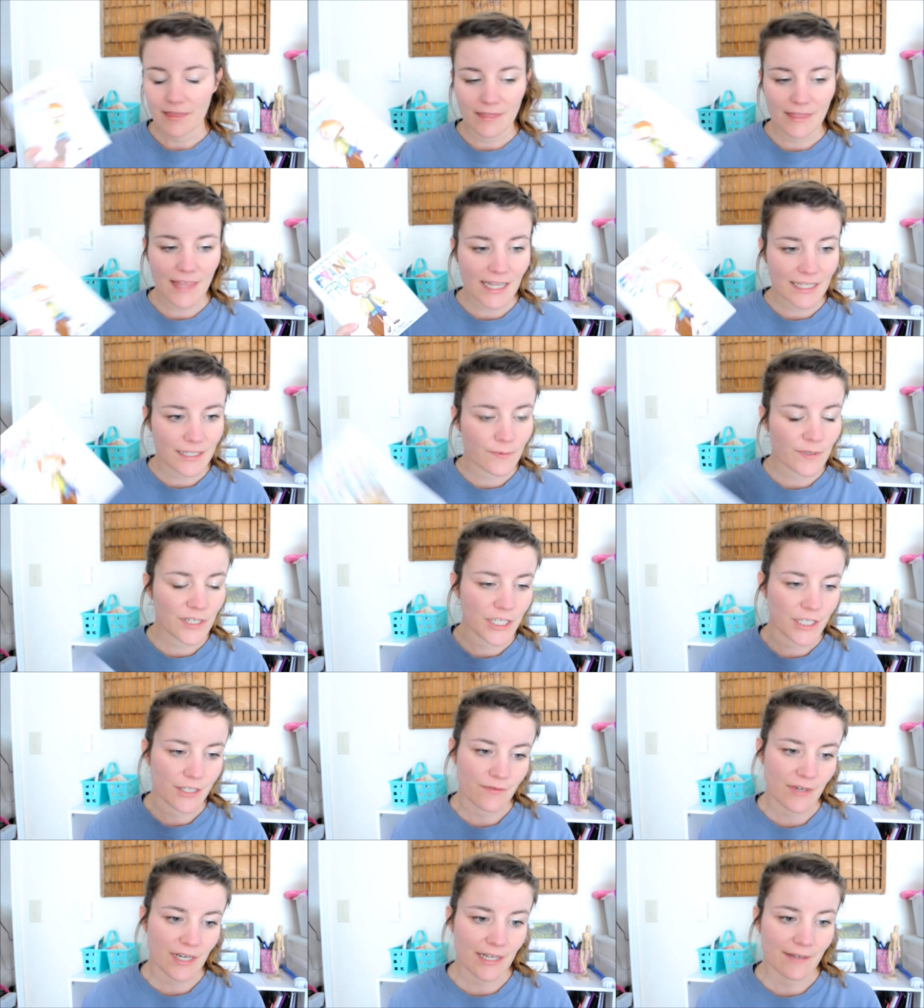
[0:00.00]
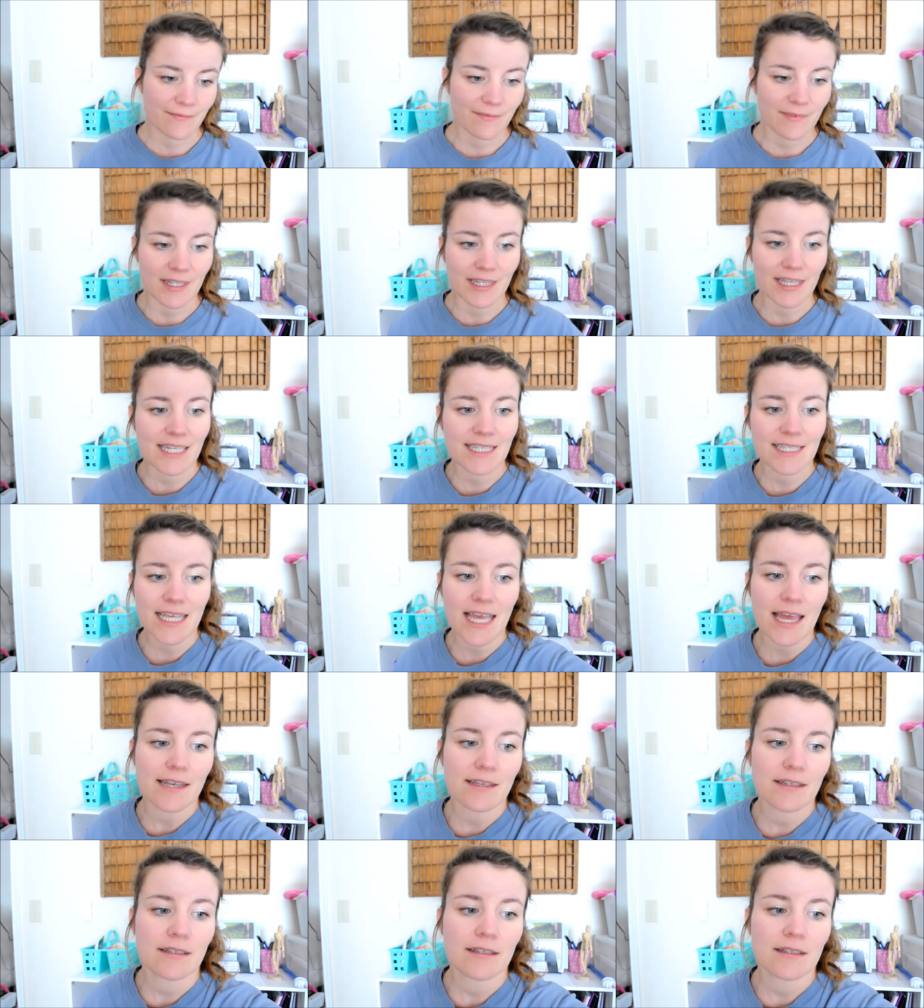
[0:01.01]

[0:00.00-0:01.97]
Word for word: that's what she's reading, and that's it.